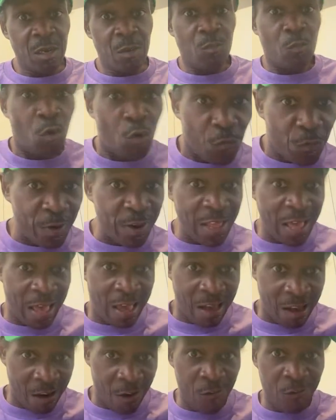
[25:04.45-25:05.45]
Moving
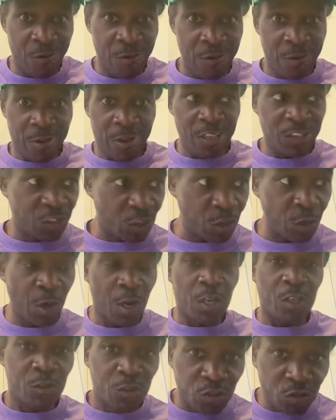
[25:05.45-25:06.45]
out into
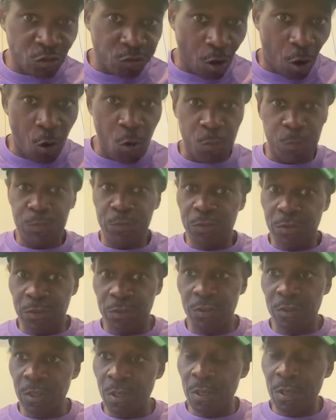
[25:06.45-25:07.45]
the
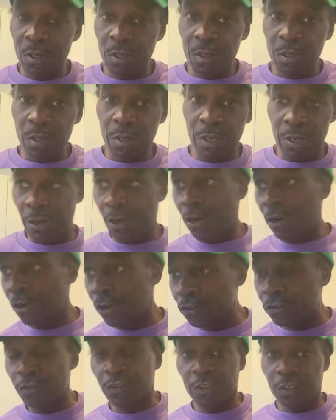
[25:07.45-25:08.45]
slopes and the
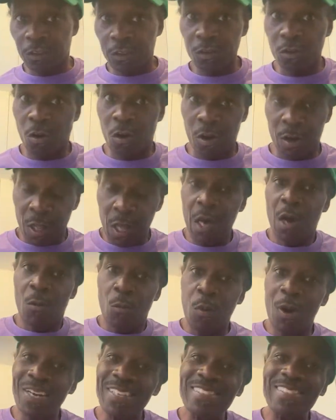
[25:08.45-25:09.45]
hearses and all.
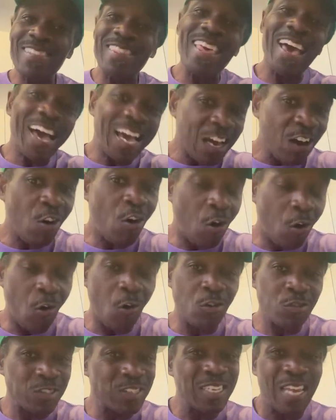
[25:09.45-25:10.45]
What is that
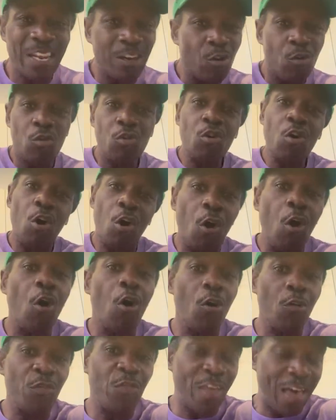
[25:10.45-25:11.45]
called? See, they don't
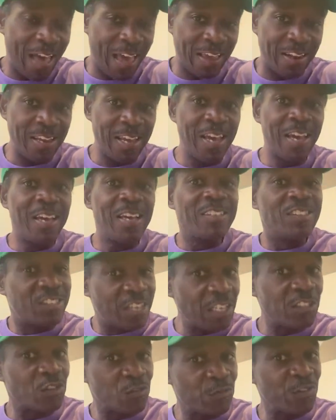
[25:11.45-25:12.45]
call that
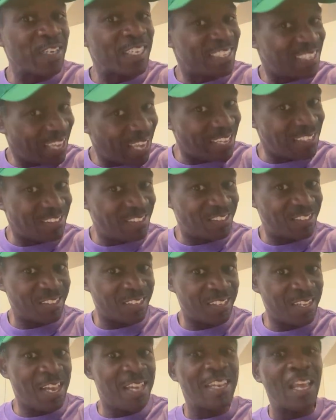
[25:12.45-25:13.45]
gentrification.